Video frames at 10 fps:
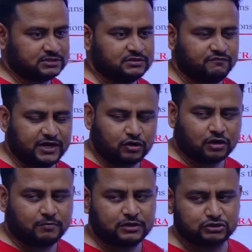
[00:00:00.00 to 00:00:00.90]
When I talk
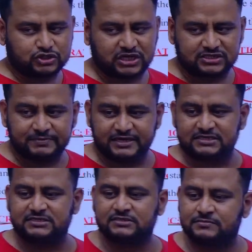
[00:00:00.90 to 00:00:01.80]
about socialism, it is
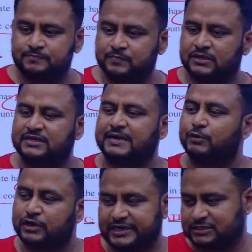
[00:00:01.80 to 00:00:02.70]

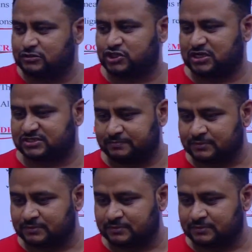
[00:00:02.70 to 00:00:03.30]
democratic socialism.